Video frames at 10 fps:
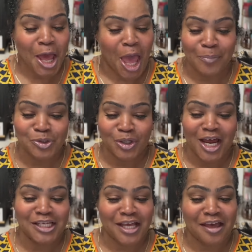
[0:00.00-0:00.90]
Amazon
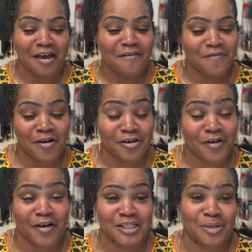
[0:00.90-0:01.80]
has a
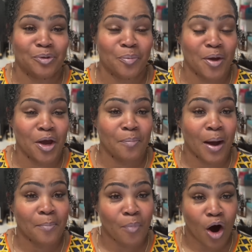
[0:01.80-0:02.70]
very similar pair
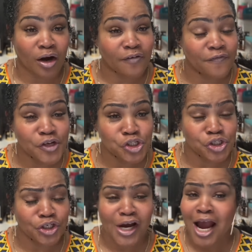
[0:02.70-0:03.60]
by Mark
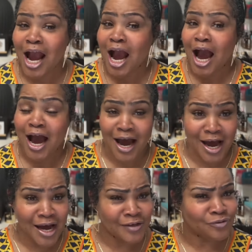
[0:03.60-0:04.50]
Fisher.
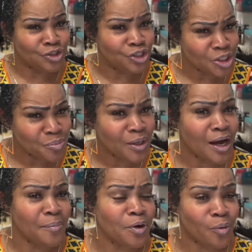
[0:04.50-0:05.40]
I just
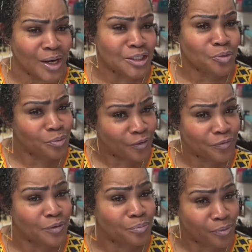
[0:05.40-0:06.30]
become acquainted
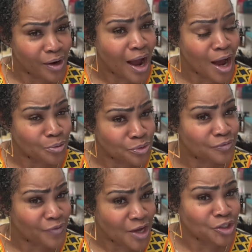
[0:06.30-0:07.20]
with the house,
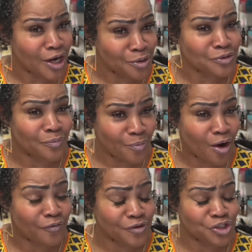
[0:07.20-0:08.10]
fashion house of
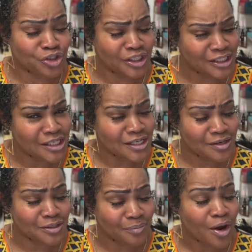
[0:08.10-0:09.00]
Mark Fisher. He does have
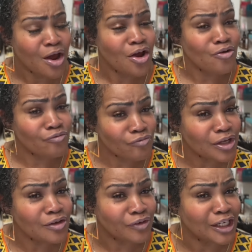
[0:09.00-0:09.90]
some
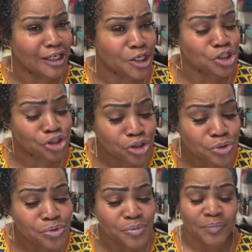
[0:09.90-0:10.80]
really nice
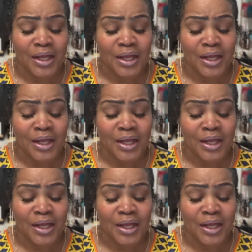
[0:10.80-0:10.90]
shoes.